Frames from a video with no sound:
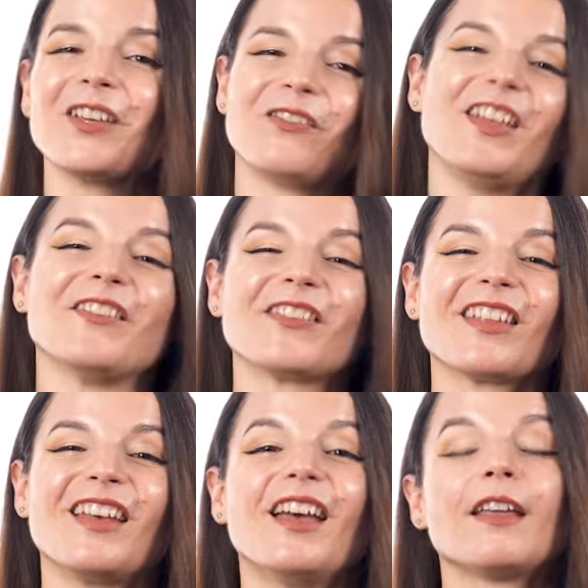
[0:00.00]
Fifth,
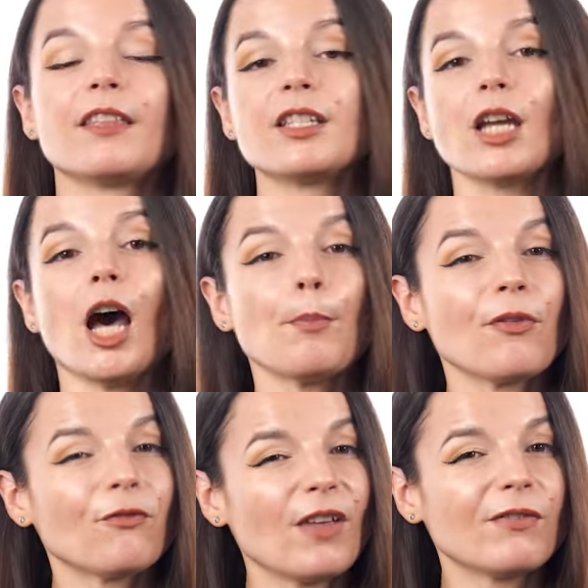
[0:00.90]
the top
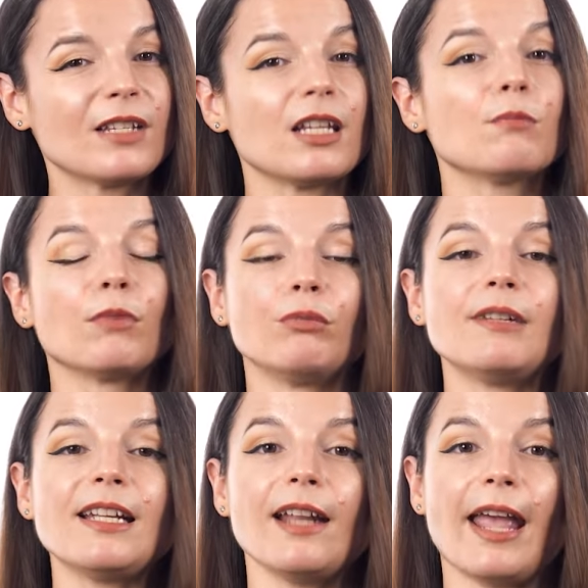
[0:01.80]
50
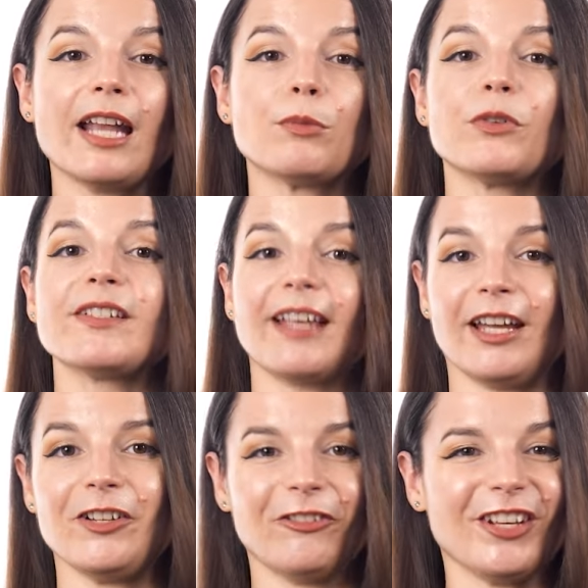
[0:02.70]
marine animals
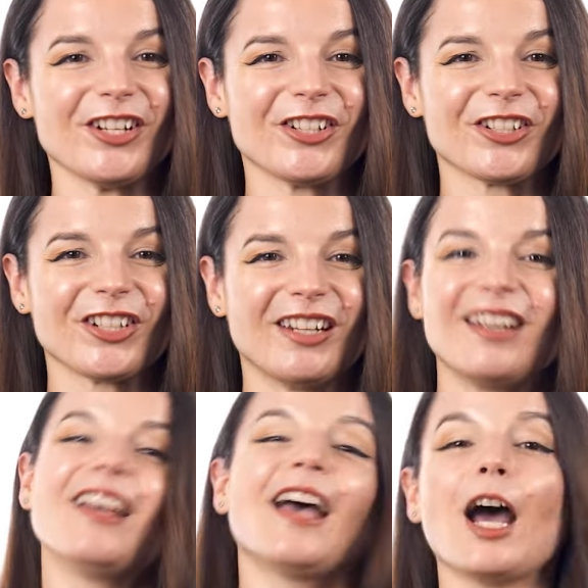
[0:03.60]
and fish.
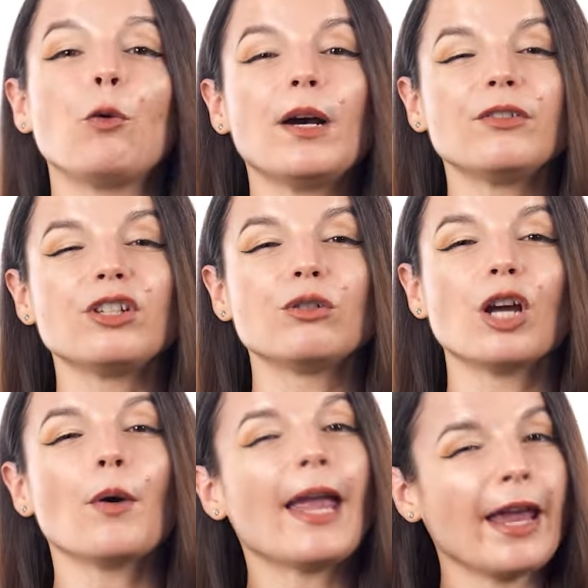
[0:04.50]
How well do you
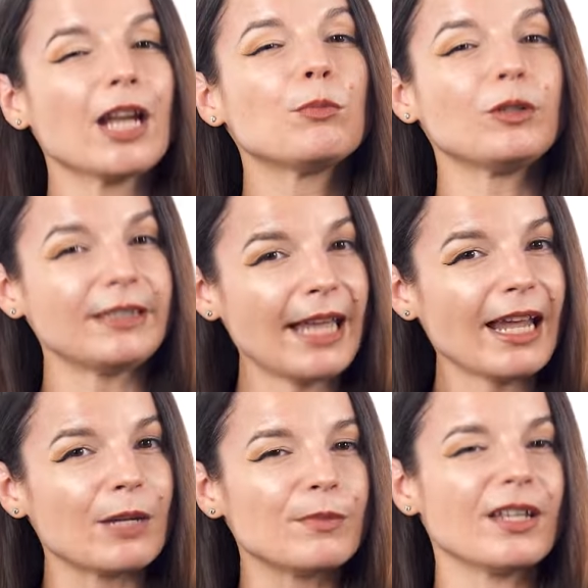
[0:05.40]
know animal
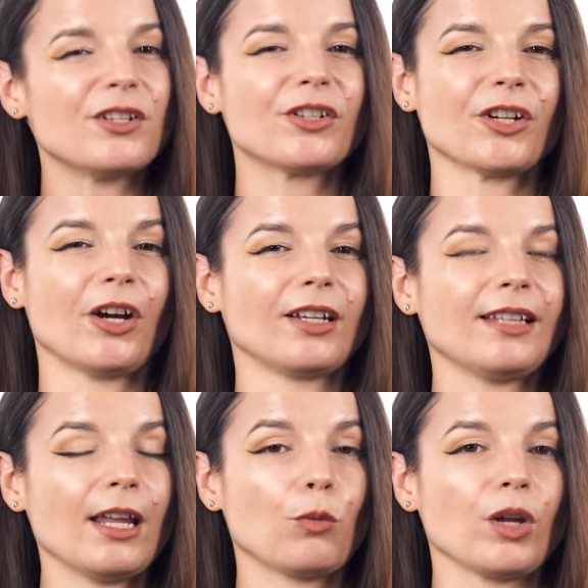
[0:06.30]
names in your target
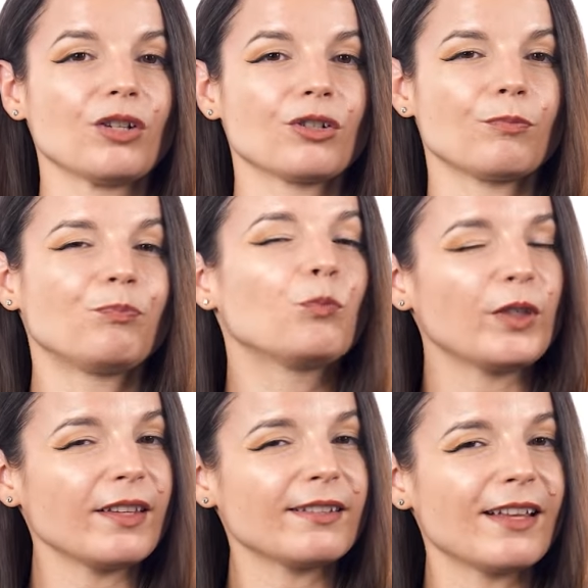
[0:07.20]
language?
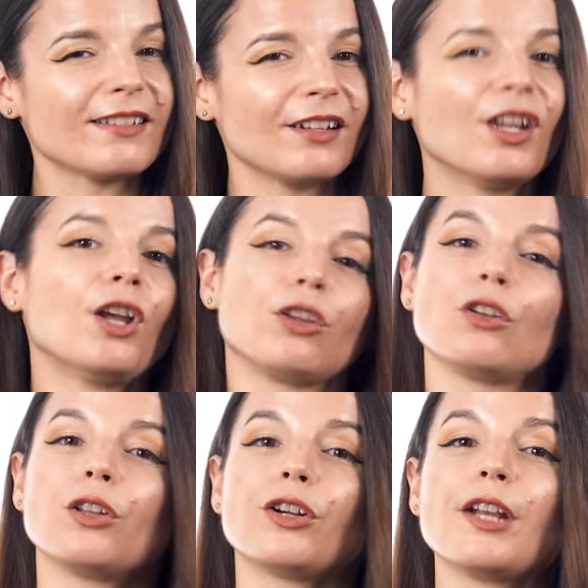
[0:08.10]
With this lesson,
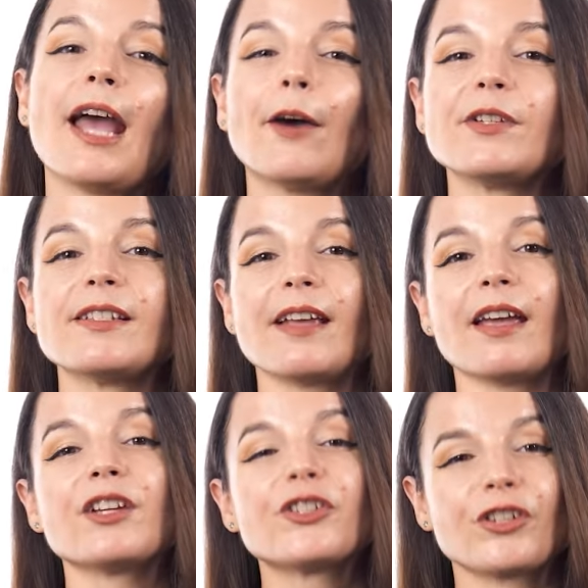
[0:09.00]
you'll learn how to
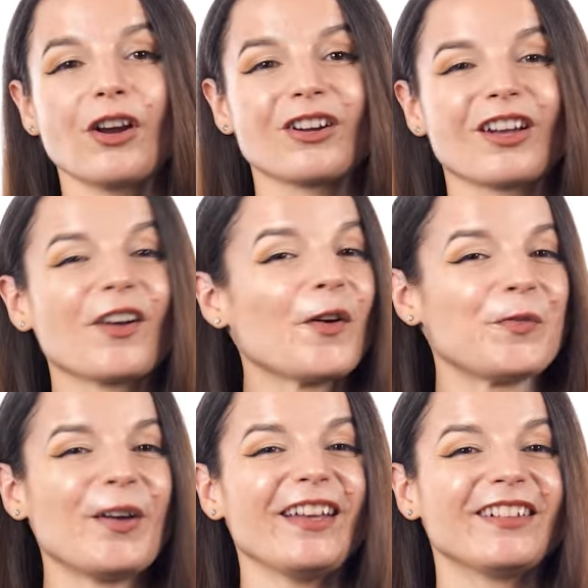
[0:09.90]
say shark,
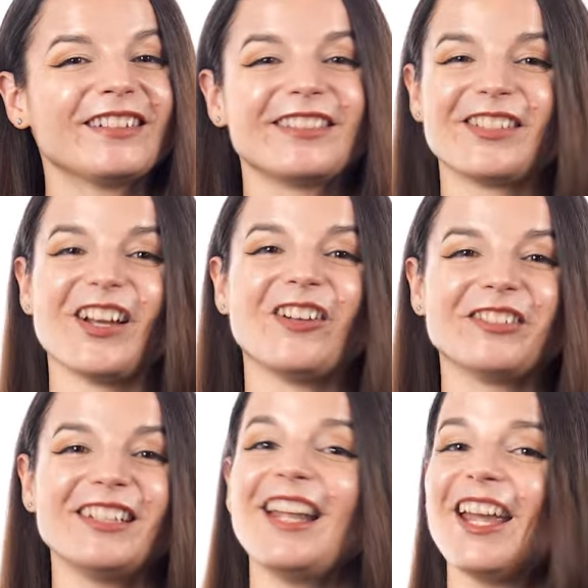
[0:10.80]
whale,
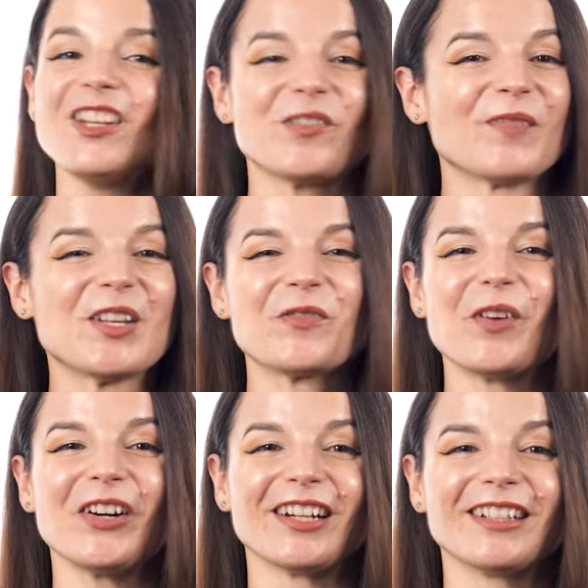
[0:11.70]
dolphin, and much
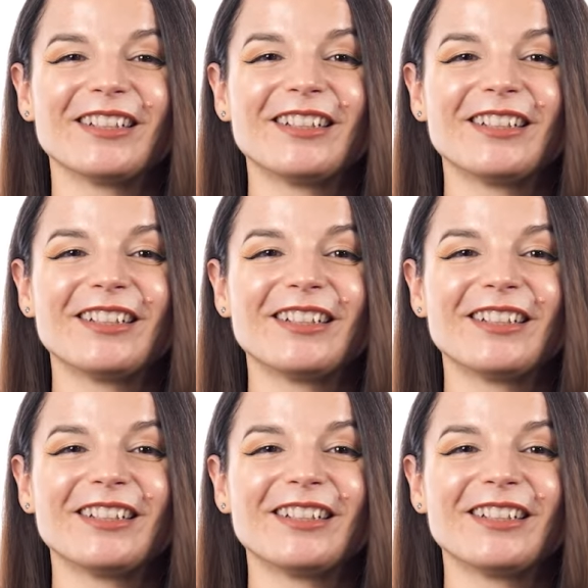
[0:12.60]
more.